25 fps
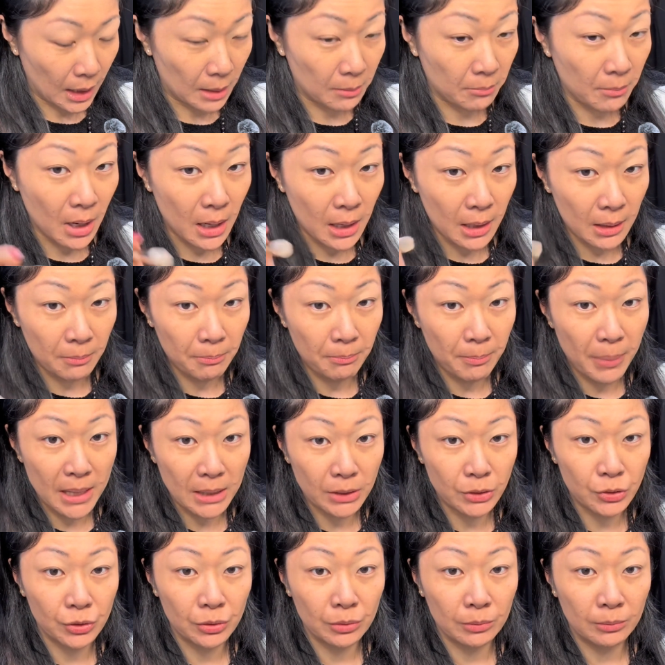my
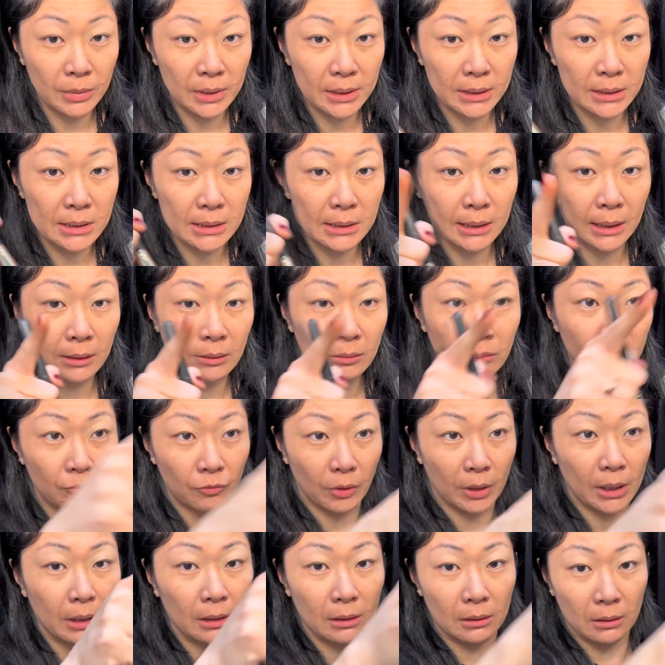bedroom is like
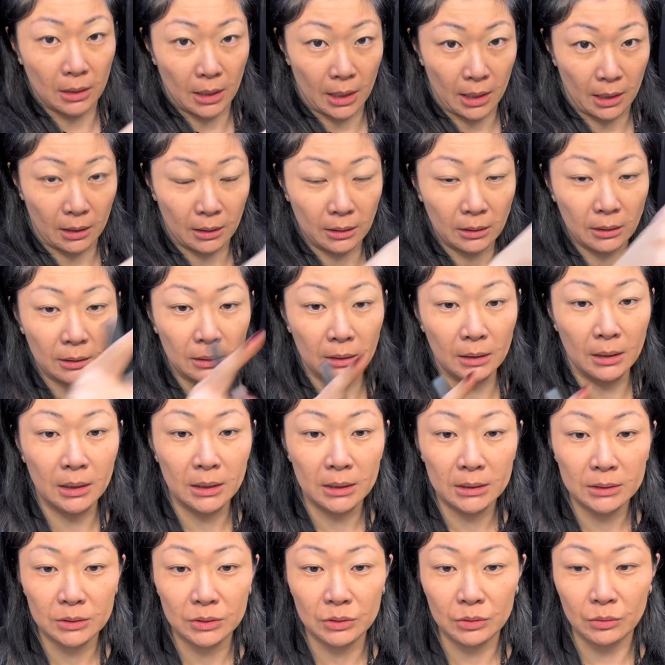right there.
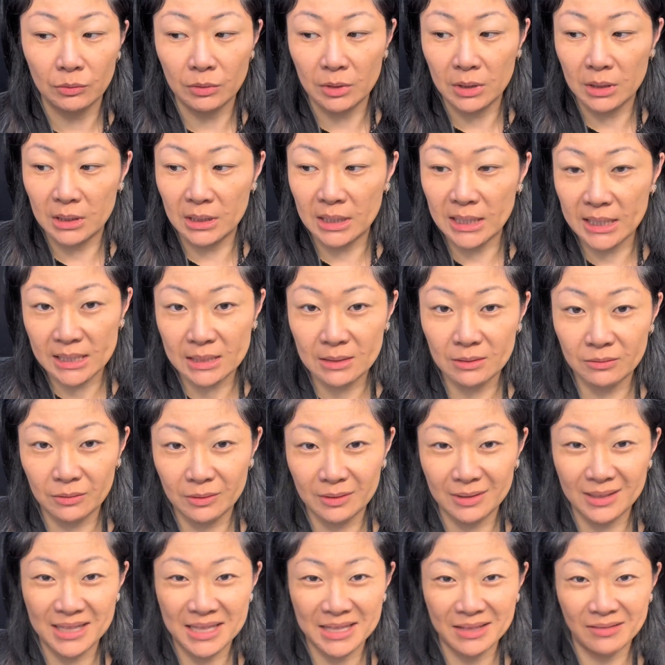So this
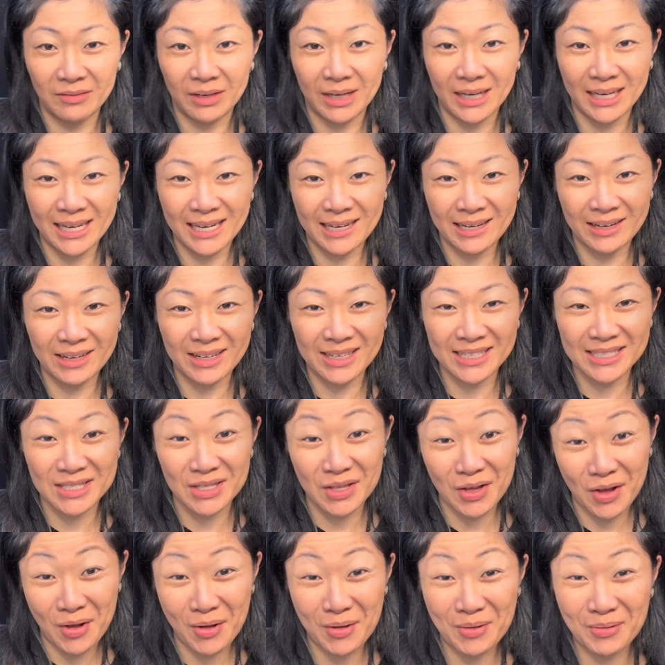right here is the
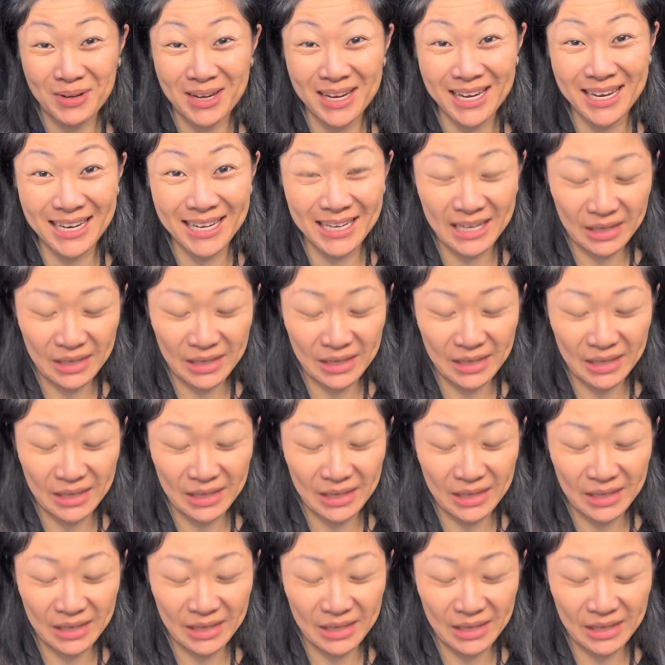hallway.